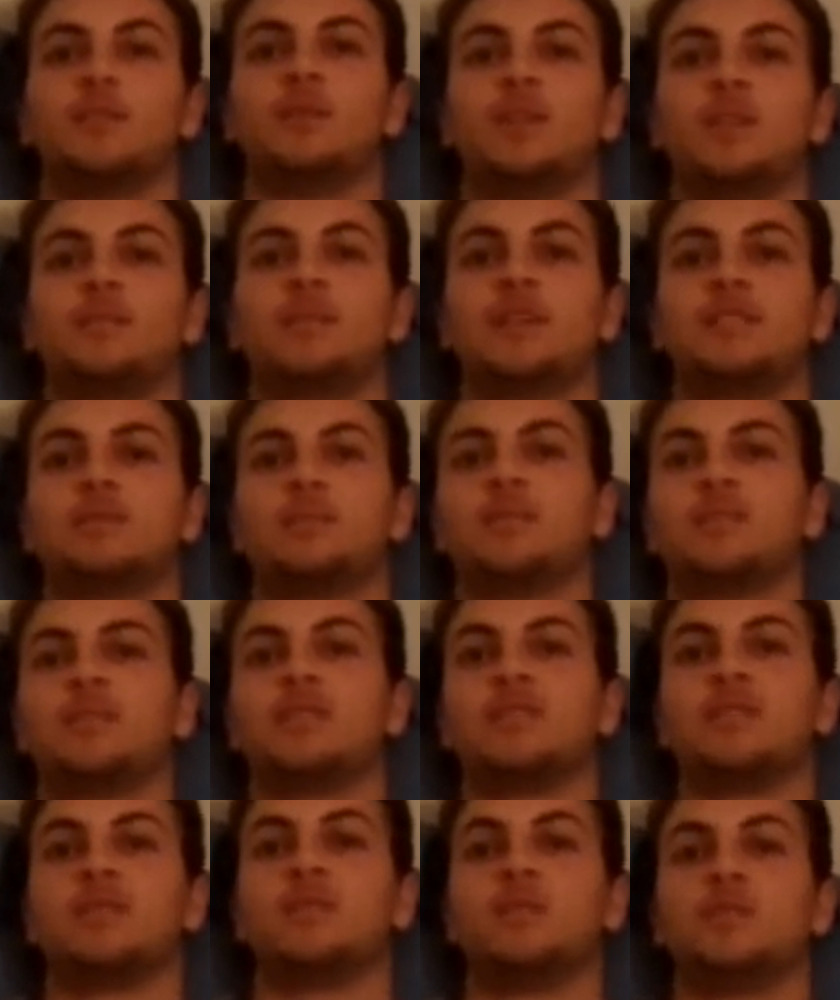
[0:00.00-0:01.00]
Reading minds or
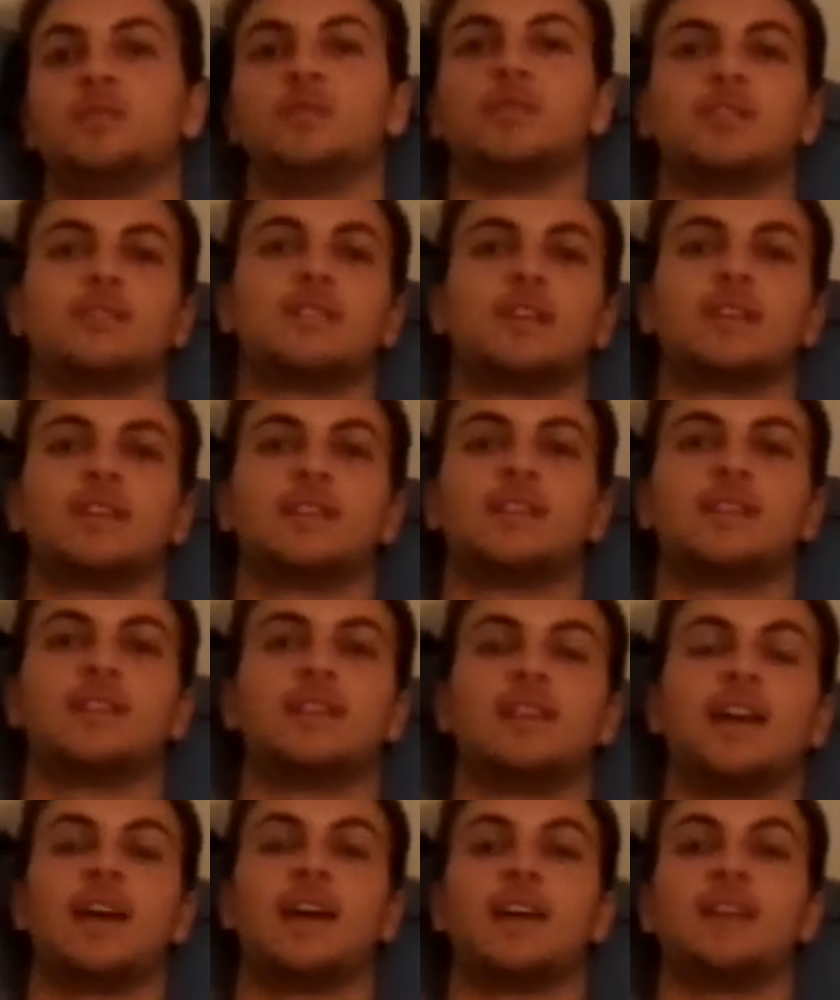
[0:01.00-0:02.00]
predicting the future, because I can
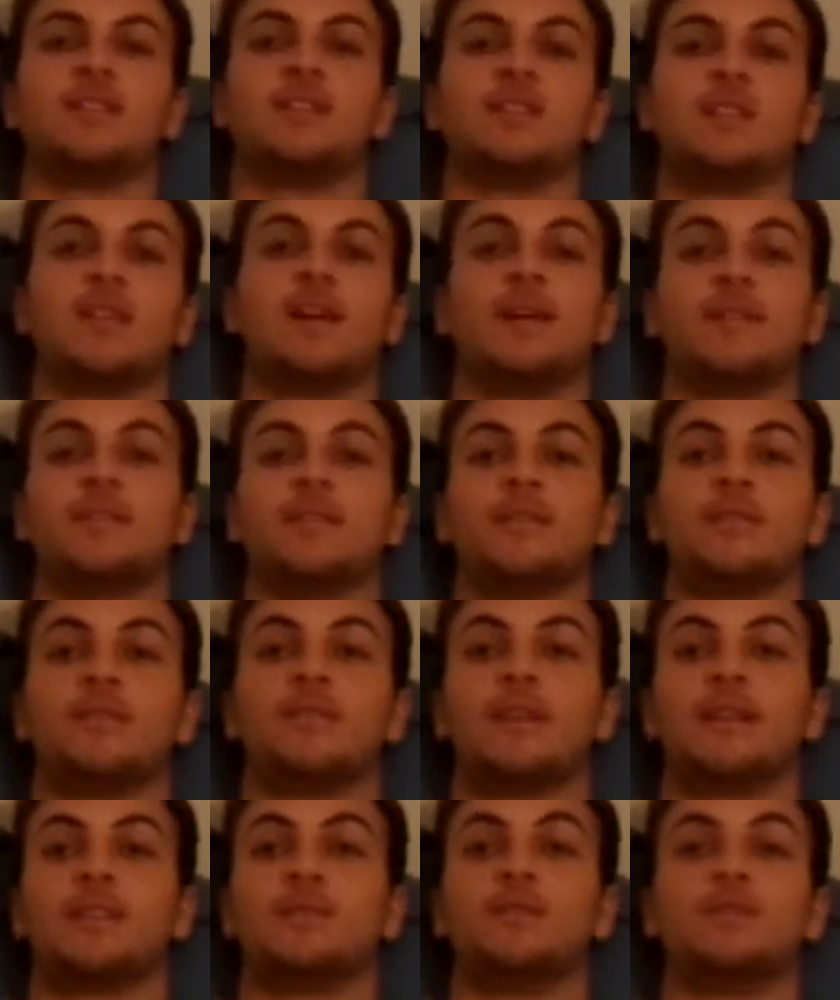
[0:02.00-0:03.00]
get ahead in life
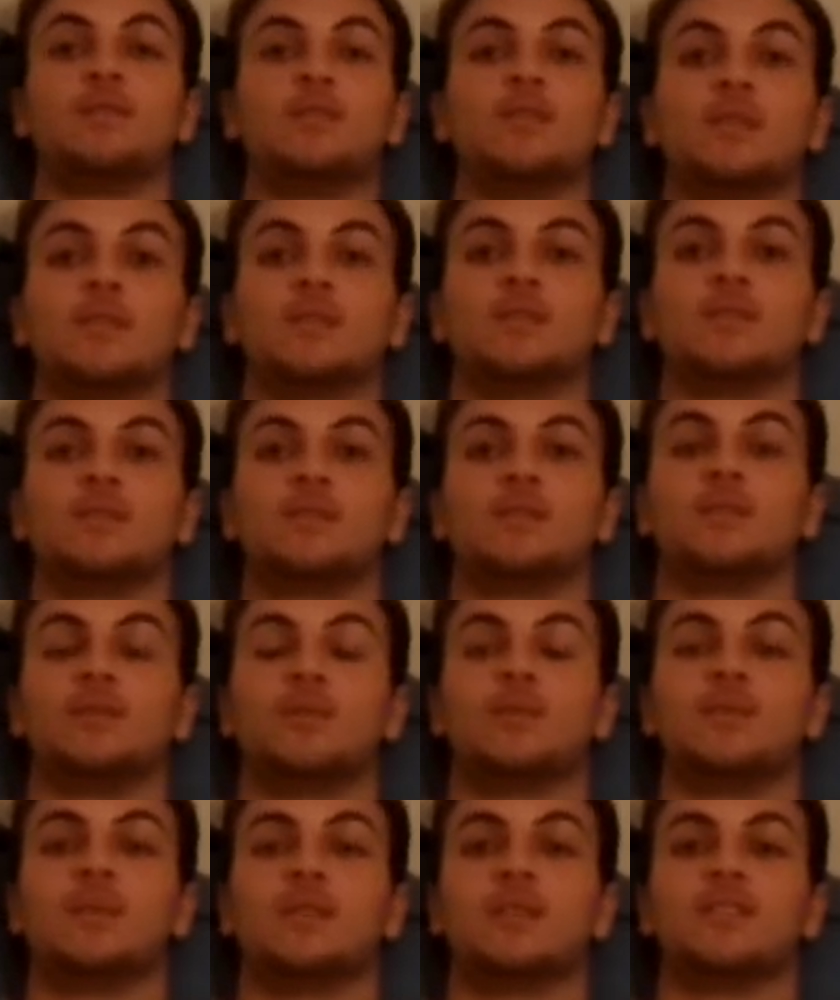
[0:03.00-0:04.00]
if I could do those
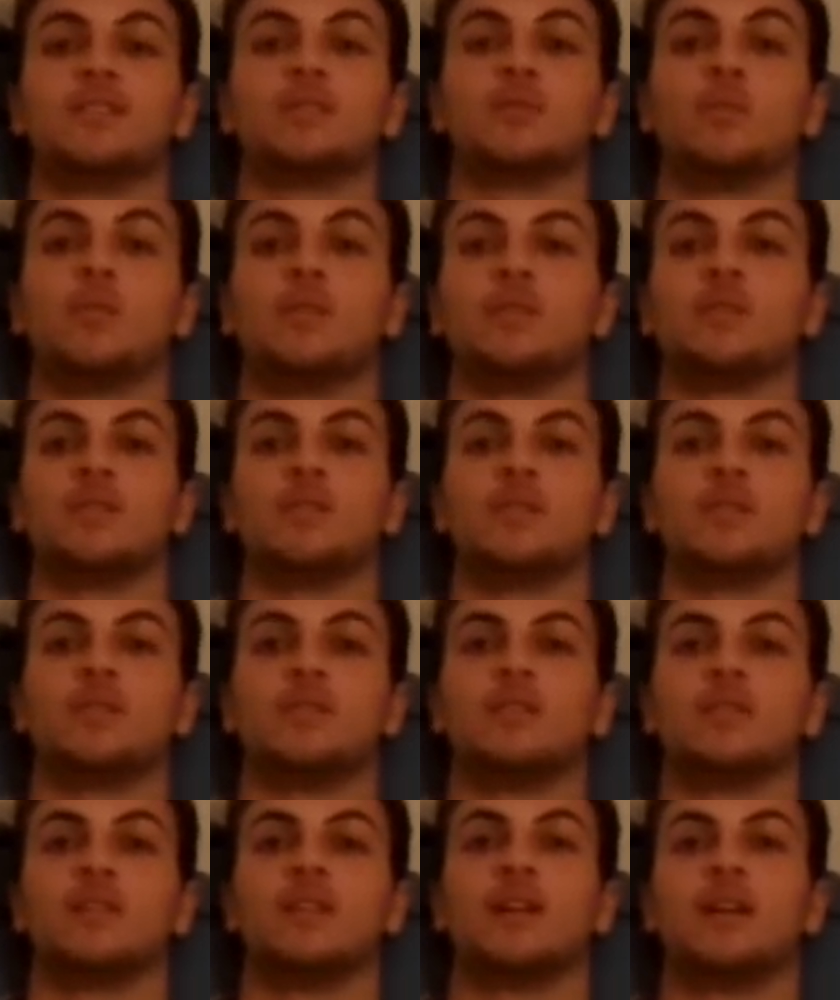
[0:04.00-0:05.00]
2 things, one or the
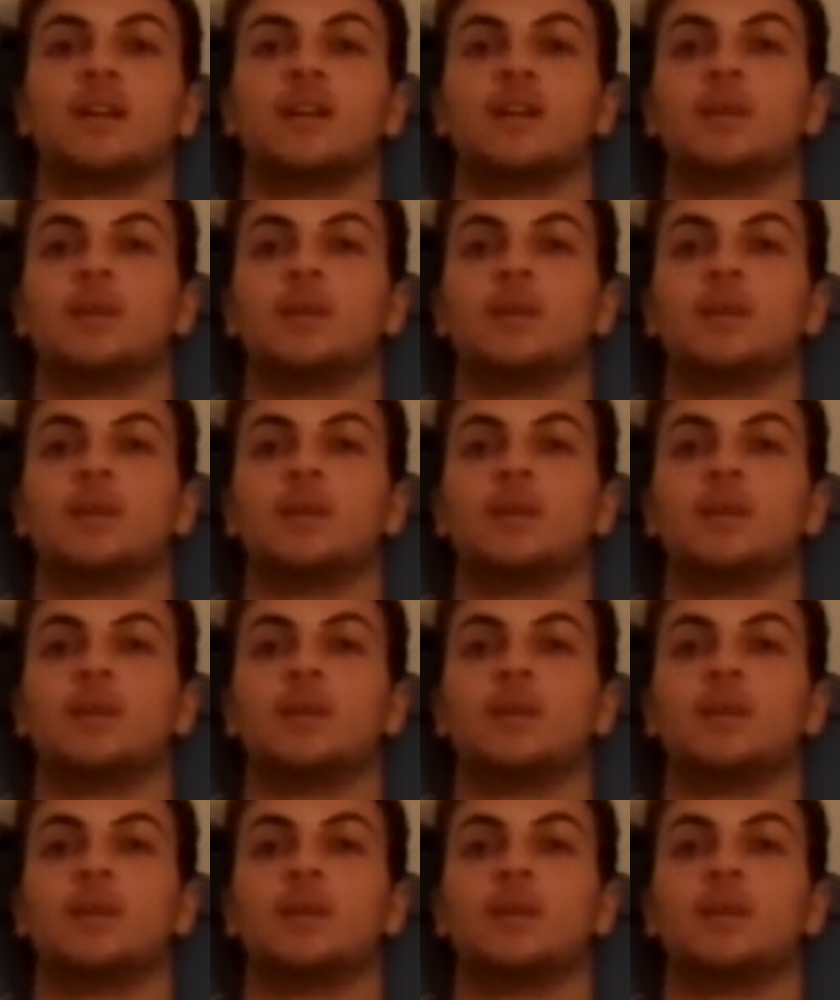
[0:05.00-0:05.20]
other.